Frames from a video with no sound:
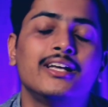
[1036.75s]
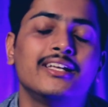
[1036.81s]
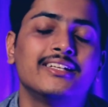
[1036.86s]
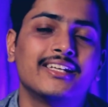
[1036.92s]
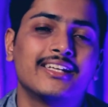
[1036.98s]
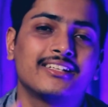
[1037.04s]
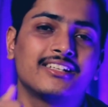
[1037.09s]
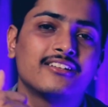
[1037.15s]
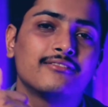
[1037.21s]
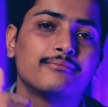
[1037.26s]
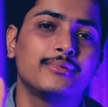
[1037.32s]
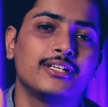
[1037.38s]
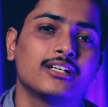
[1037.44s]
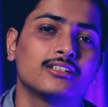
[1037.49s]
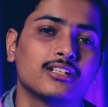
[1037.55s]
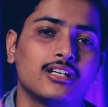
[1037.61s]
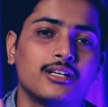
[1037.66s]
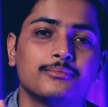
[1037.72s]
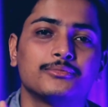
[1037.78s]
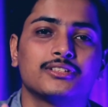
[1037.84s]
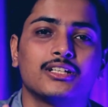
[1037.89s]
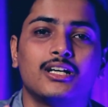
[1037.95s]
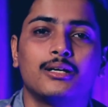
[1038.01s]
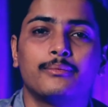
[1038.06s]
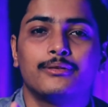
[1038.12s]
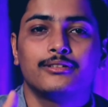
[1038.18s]
then give me a thumbs
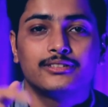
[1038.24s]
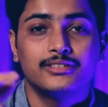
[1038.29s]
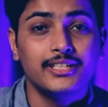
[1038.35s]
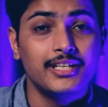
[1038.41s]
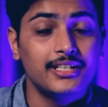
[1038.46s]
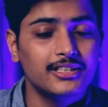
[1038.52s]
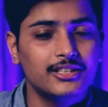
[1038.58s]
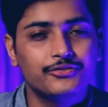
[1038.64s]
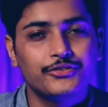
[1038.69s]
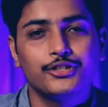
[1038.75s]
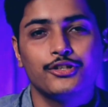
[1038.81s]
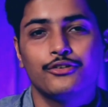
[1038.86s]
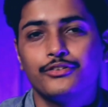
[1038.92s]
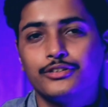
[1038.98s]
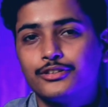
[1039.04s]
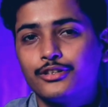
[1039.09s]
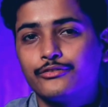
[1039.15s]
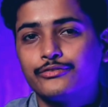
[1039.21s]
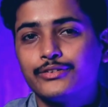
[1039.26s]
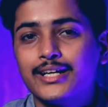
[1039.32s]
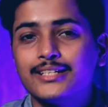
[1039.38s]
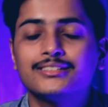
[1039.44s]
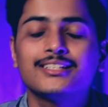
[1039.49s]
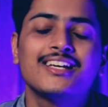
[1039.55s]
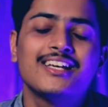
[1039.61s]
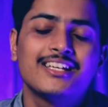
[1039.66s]
up, share this video with your
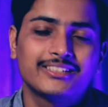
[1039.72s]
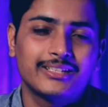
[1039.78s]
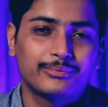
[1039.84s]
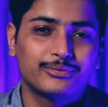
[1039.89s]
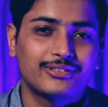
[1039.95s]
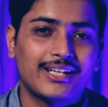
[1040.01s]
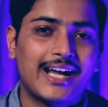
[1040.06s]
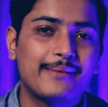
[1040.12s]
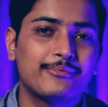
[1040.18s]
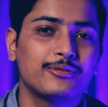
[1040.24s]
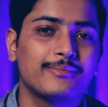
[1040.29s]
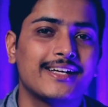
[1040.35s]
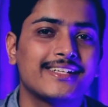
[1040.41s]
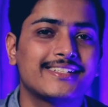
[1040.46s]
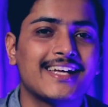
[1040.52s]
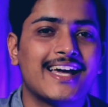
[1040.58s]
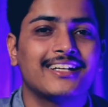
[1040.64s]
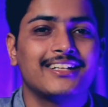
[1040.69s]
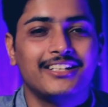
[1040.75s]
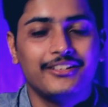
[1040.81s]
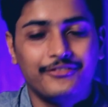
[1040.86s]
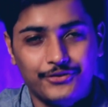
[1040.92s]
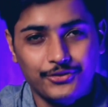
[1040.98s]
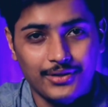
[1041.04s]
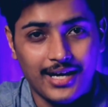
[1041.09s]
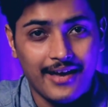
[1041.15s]
friends, subscribe to my channel
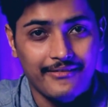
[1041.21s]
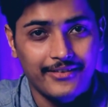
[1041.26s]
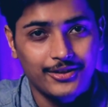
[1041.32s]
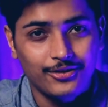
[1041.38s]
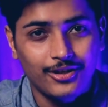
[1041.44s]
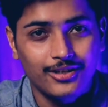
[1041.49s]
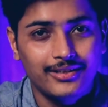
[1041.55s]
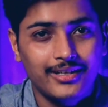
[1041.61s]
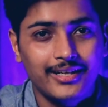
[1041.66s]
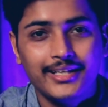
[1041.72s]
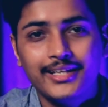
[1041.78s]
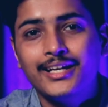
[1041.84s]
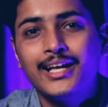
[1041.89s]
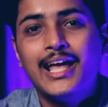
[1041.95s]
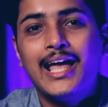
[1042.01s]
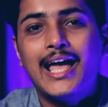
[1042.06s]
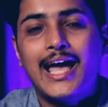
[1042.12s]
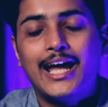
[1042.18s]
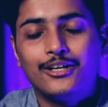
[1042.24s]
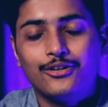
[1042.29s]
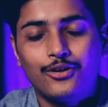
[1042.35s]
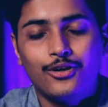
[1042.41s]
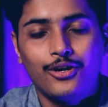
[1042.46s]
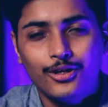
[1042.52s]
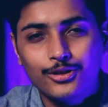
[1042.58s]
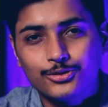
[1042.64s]
if you haven't already, and
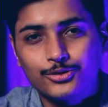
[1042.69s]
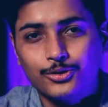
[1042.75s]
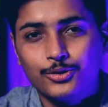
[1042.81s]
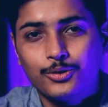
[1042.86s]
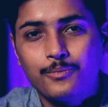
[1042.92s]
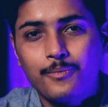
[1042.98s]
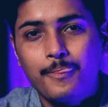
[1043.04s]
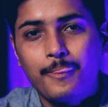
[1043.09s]
also